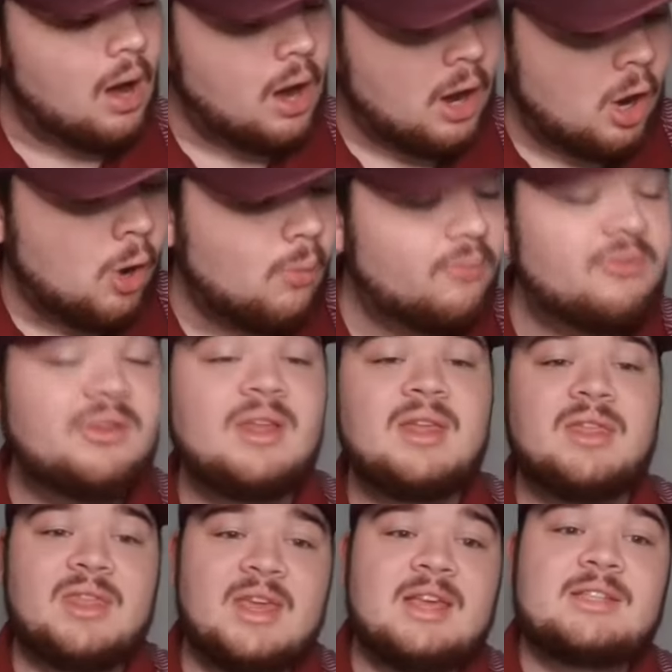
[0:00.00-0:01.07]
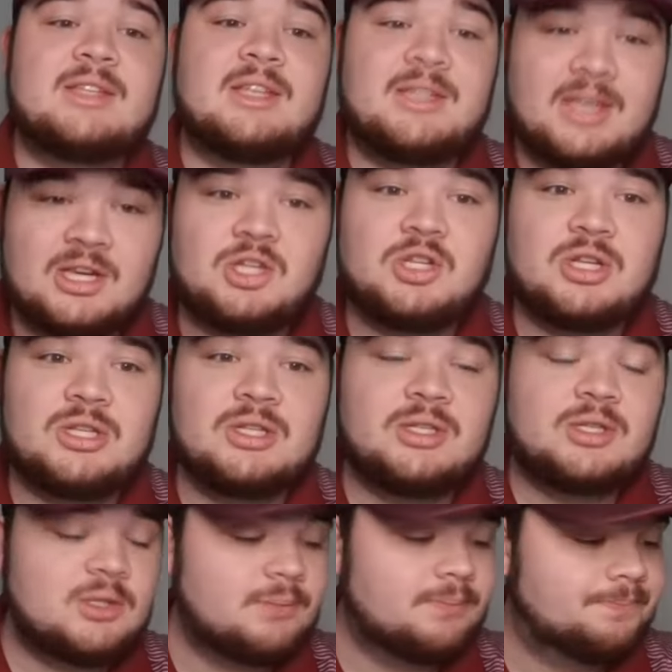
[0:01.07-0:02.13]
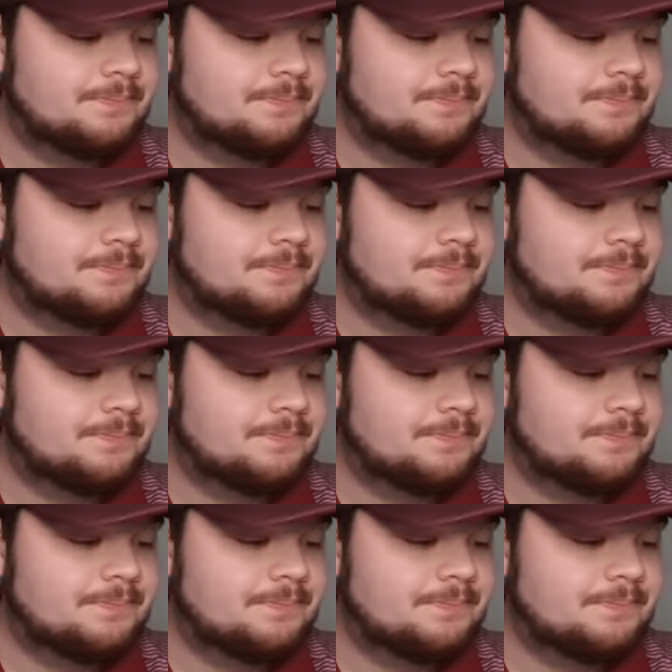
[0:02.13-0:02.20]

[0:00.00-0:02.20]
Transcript: hopefully these additions,